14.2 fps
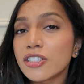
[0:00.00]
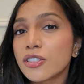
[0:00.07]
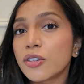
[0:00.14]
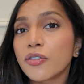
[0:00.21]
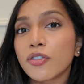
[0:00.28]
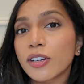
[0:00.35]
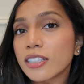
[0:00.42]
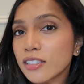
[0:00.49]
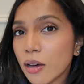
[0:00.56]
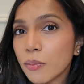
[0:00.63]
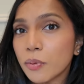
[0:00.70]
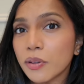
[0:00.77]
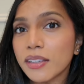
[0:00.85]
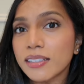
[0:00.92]
to, for
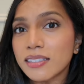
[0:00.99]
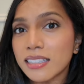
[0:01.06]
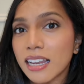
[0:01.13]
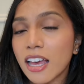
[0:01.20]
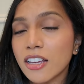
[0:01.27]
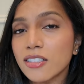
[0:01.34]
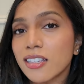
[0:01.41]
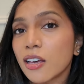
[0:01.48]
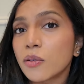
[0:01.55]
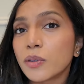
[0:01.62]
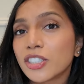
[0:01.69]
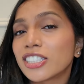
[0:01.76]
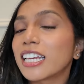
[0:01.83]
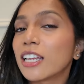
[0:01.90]
example, the stiletto,
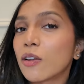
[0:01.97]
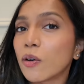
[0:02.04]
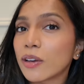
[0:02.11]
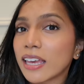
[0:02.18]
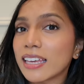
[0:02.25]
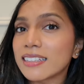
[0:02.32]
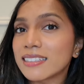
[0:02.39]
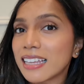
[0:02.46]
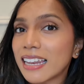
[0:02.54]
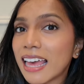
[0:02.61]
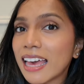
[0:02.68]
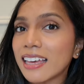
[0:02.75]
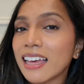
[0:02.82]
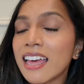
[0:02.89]
which elongates the
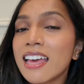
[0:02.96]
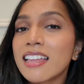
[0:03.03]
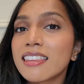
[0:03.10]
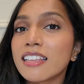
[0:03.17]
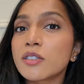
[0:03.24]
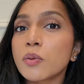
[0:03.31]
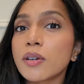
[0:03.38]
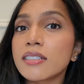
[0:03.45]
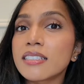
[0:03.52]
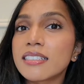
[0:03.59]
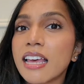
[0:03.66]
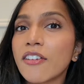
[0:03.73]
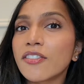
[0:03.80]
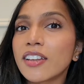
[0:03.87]
leg, this one
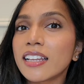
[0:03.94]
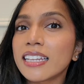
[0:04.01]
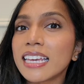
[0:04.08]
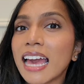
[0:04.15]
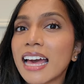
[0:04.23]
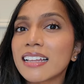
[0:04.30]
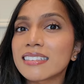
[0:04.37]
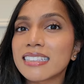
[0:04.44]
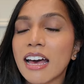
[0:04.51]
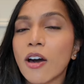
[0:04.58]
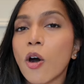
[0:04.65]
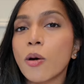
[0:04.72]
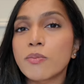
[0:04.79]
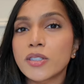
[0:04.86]
definitely has
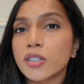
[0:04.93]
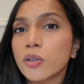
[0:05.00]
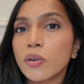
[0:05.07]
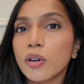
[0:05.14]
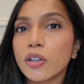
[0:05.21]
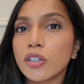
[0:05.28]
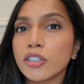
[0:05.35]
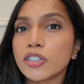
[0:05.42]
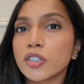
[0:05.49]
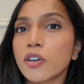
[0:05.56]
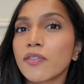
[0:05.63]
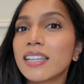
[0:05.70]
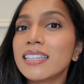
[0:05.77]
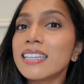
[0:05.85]
that optical illusion
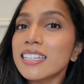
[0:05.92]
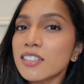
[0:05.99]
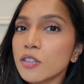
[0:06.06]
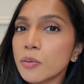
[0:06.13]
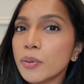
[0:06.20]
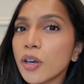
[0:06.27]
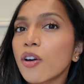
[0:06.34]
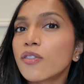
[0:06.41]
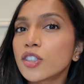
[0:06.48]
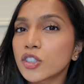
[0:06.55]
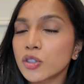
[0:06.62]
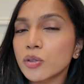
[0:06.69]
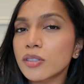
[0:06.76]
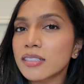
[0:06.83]
of a little bit of a
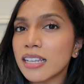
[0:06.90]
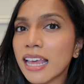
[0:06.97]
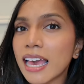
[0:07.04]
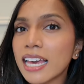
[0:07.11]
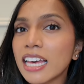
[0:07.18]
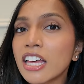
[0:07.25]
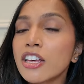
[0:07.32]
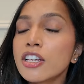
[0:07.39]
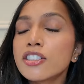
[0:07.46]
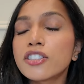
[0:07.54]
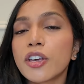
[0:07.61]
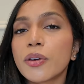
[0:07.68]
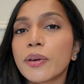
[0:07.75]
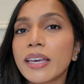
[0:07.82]
shorter leg,
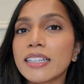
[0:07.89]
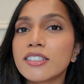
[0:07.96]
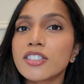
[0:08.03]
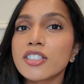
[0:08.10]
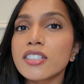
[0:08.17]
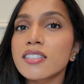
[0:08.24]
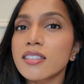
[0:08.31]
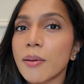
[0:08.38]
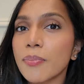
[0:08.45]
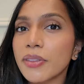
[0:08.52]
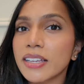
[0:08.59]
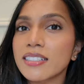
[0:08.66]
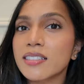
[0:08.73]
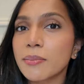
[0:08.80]
so it's just
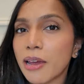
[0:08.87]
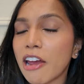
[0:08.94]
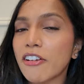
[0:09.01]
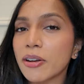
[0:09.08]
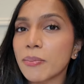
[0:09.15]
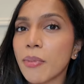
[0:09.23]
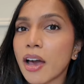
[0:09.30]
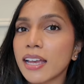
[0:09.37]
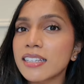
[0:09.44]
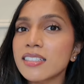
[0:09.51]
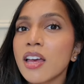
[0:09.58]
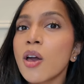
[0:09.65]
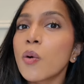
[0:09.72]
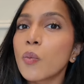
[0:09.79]
something to bear in
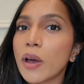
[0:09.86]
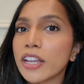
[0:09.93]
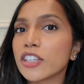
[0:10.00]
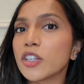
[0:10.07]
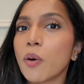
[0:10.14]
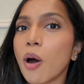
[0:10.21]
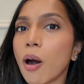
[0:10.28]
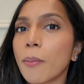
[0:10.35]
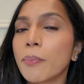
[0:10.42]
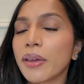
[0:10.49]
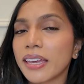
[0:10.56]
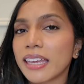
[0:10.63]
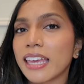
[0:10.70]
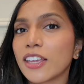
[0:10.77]
mind when you are
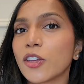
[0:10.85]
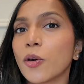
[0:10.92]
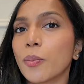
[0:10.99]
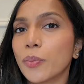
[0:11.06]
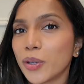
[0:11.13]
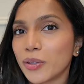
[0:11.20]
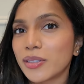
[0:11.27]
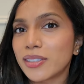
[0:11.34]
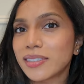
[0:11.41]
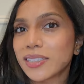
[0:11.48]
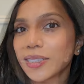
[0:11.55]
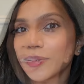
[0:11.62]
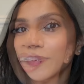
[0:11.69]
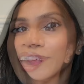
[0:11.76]
picking your boots.
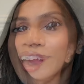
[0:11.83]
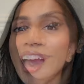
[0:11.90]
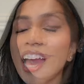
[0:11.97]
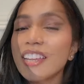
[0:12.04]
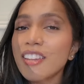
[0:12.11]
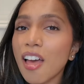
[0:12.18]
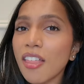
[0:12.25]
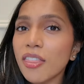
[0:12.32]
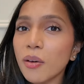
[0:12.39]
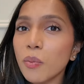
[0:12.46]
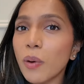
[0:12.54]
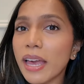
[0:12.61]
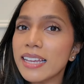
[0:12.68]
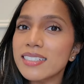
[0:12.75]
Another
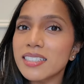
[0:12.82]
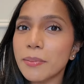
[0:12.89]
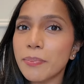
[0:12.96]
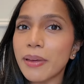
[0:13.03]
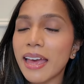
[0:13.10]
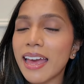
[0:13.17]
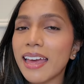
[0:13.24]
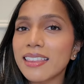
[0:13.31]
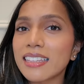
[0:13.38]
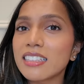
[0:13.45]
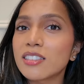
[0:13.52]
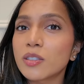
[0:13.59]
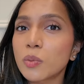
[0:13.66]
way to pair these